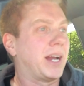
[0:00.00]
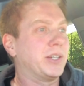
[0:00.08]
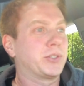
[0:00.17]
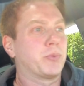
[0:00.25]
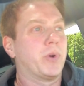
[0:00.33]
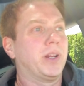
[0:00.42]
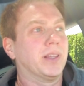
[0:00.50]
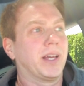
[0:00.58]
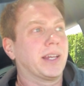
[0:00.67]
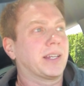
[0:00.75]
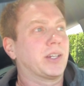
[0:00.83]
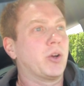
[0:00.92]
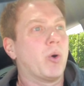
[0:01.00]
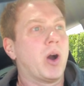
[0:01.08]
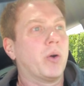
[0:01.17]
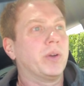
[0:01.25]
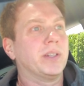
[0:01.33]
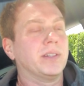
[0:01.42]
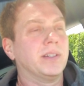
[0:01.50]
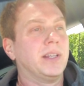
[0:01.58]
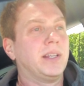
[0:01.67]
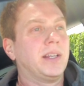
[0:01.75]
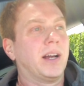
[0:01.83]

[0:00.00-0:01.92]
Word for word: I just want to like go out and